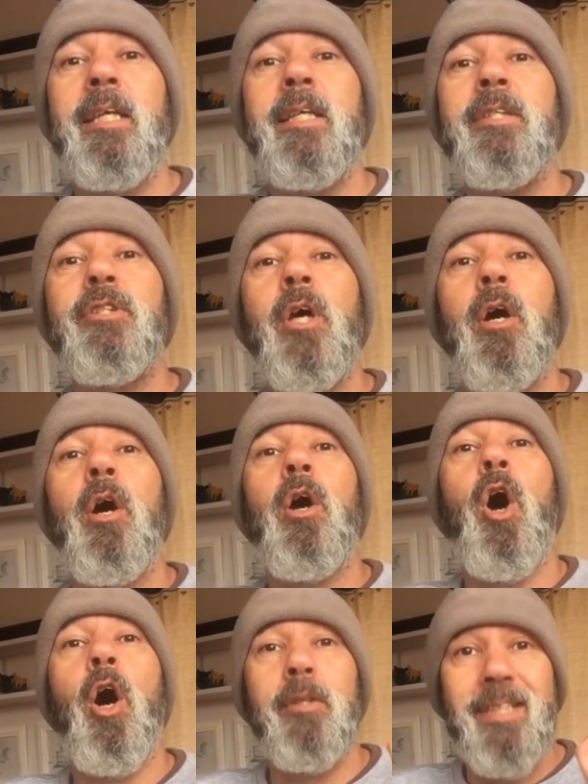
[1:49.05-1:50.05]
is
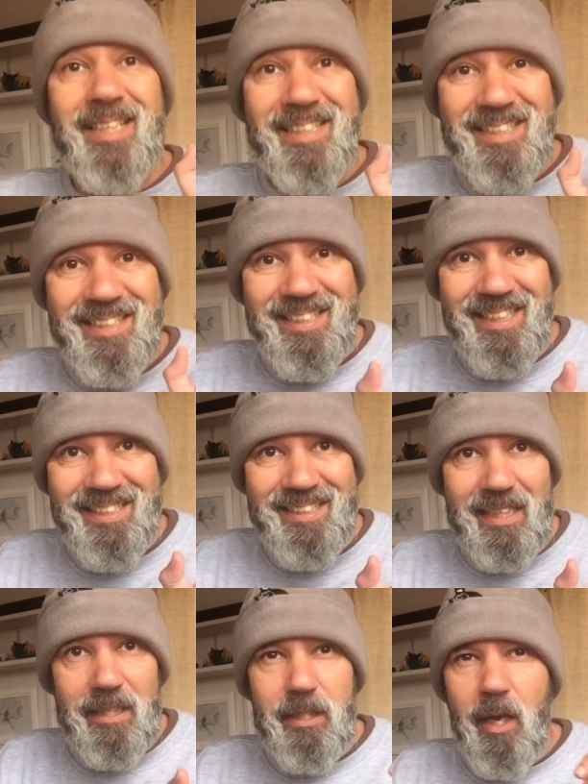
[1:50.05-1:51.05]

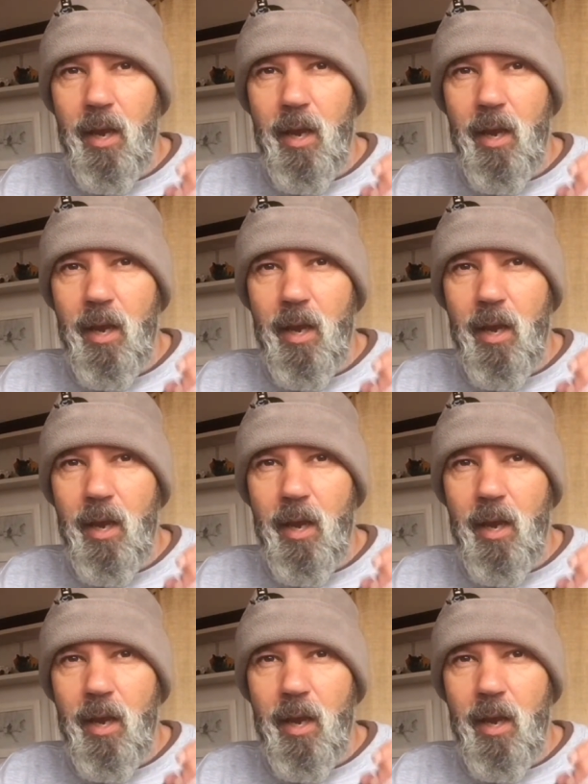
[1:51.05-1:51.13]
consistent.